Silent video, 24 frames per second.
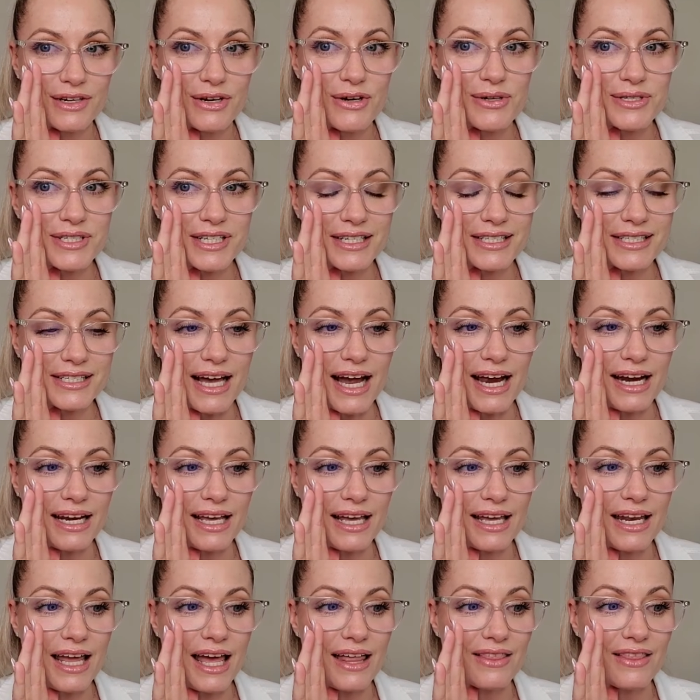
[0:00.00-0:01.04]
Who's
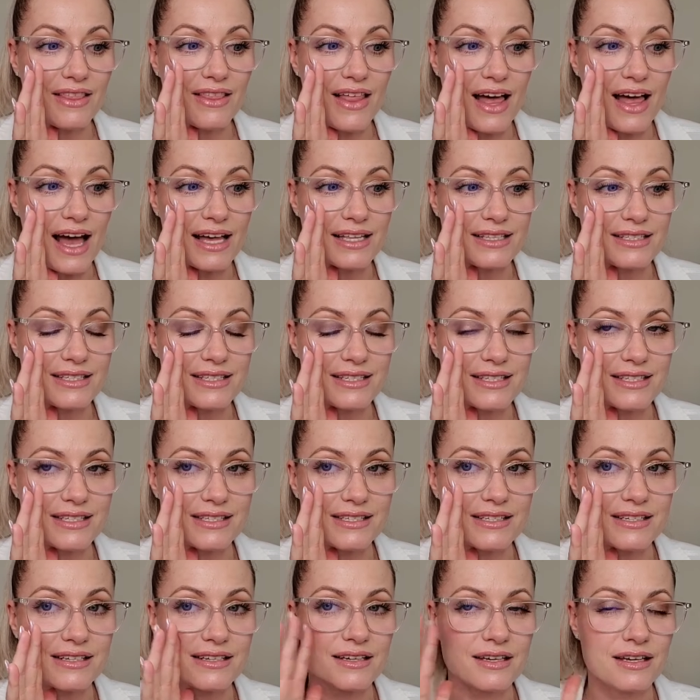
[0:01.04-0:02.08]
excited? And
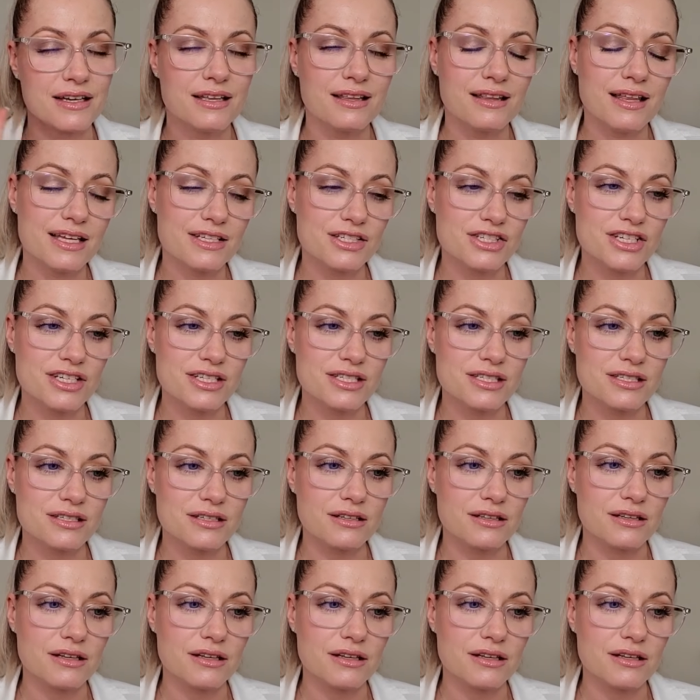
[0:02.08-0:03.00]
let's, let's just,